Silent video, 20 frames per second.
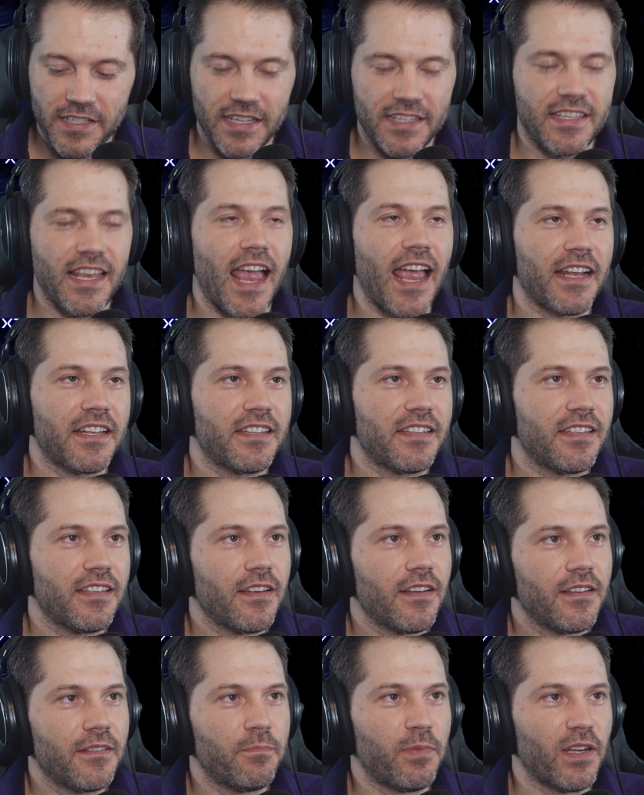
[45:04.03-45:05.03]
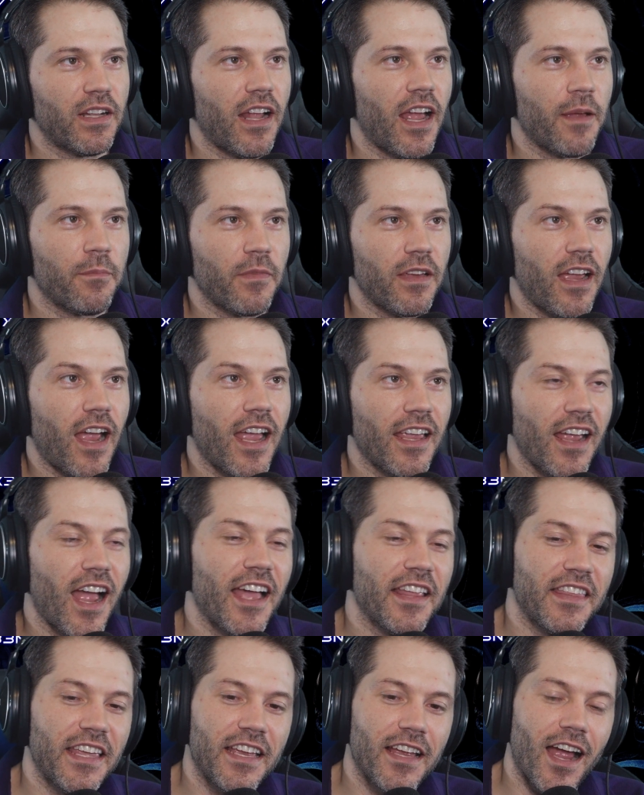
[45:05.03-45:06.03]
exact, but
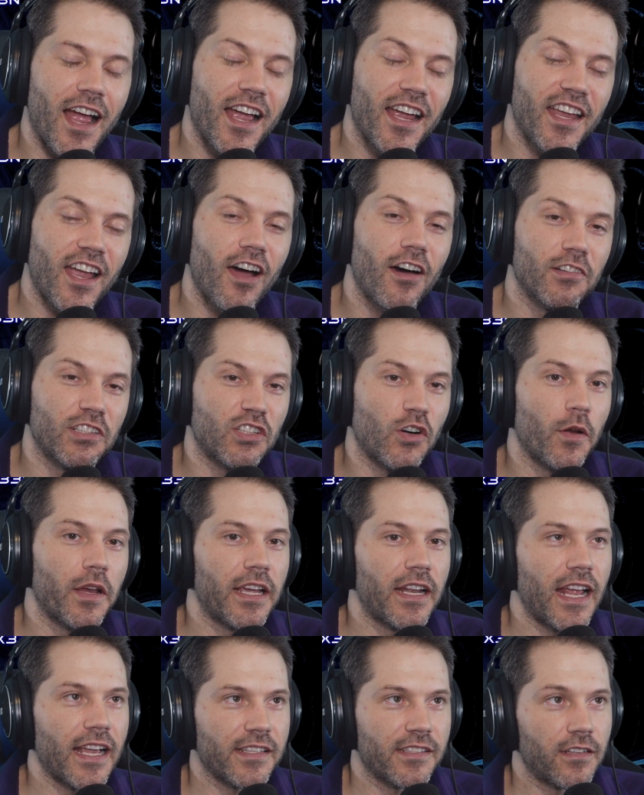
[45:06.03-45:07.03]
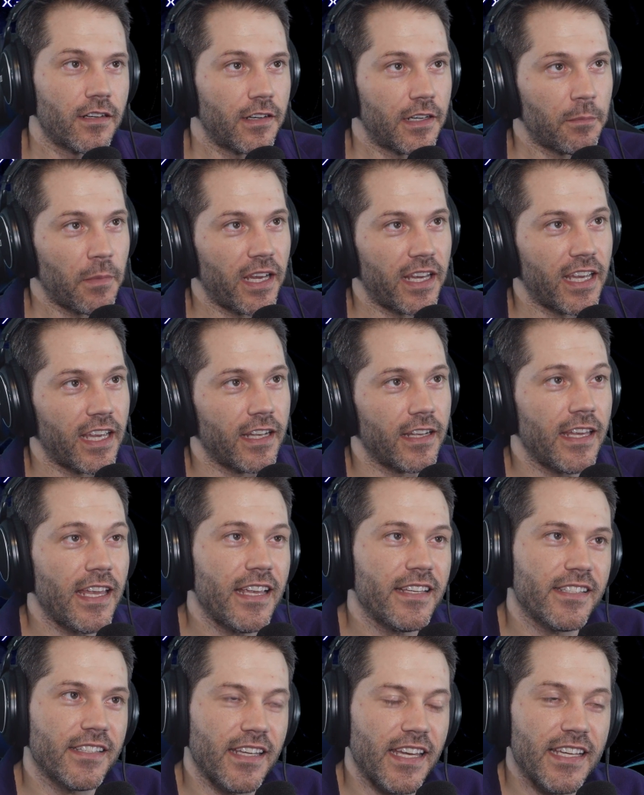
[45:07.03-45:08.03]
I think I call Troy an Xer in my head.
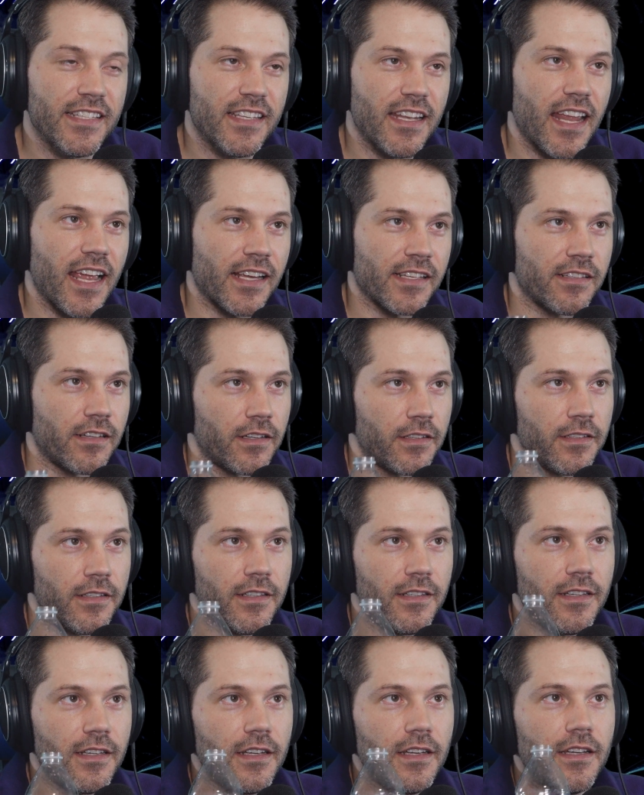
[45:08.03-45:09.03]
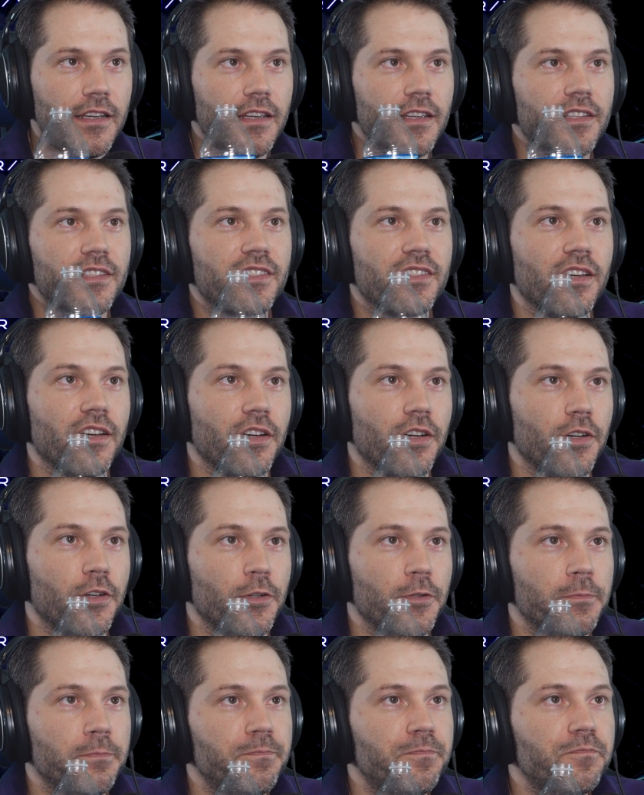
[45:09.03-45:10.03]
He's an Xer.
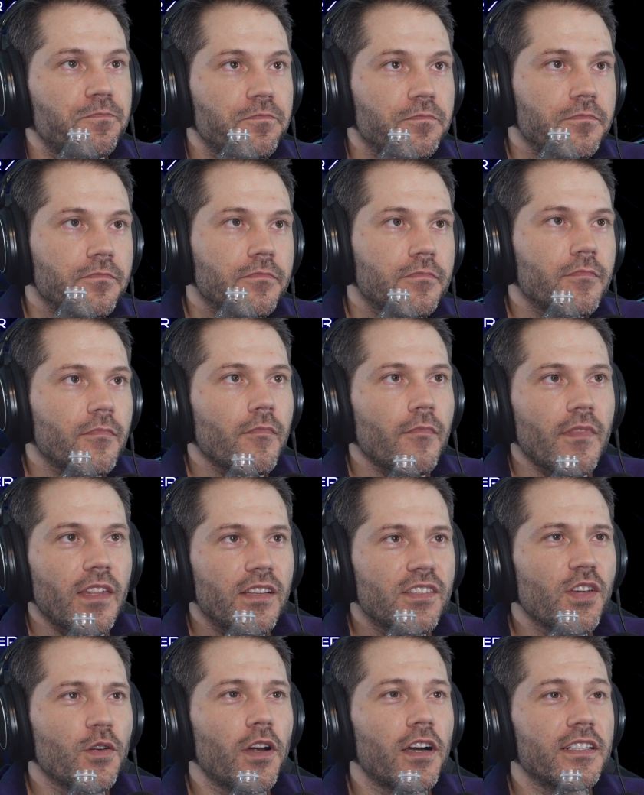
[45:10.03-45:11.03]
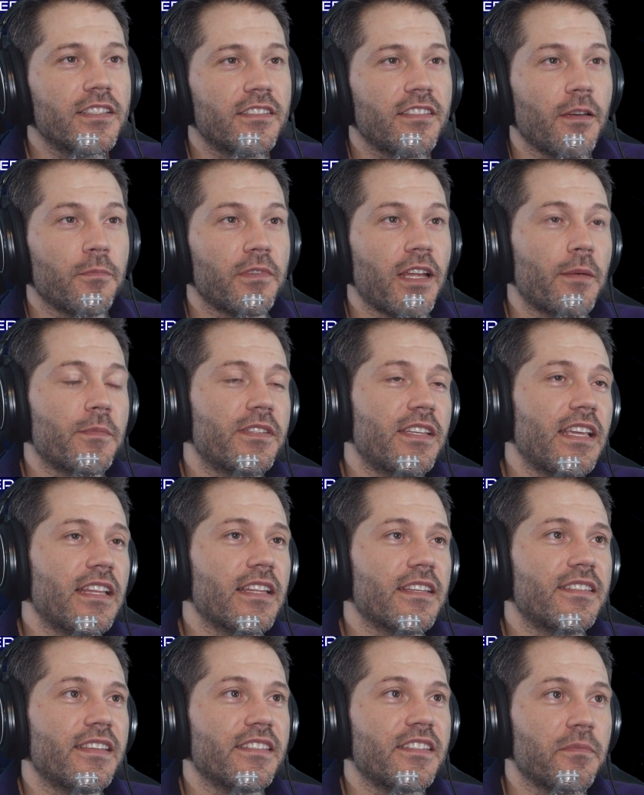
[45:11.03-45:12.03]
So hard sometimes seeing the
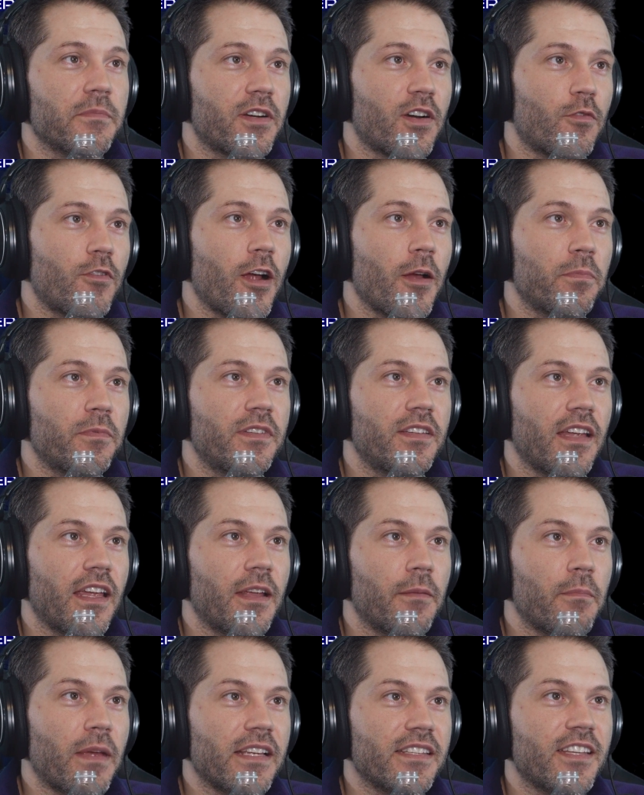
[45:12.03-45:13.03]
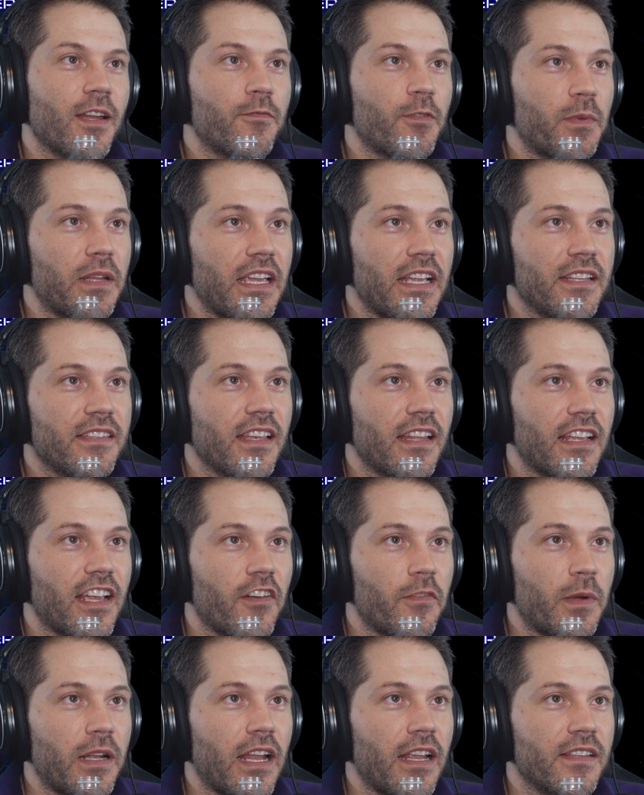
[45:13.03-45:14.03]
system corrupt and messed up from the inside of the
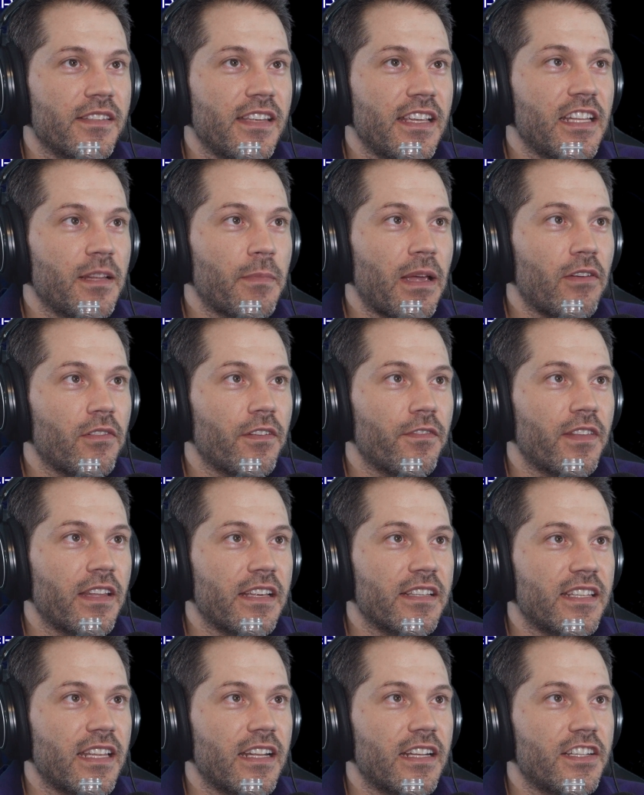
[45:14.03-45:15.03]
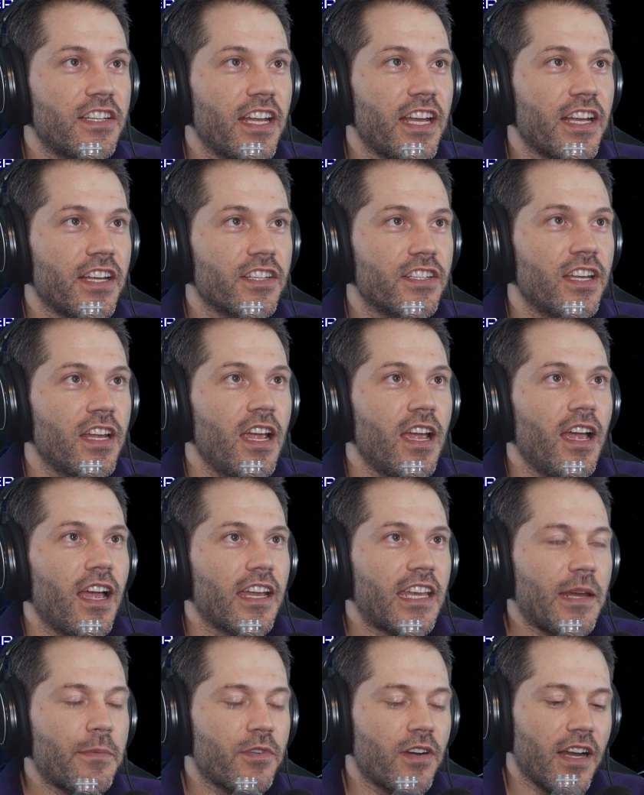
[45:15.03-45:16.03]
government and seeing the mountain of things need to change. I
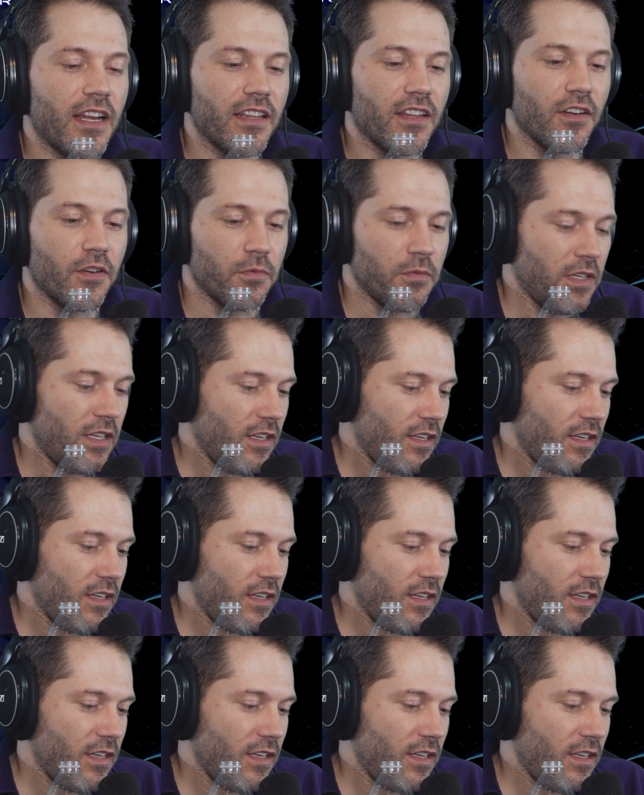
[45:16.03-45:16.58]
keep trying, though.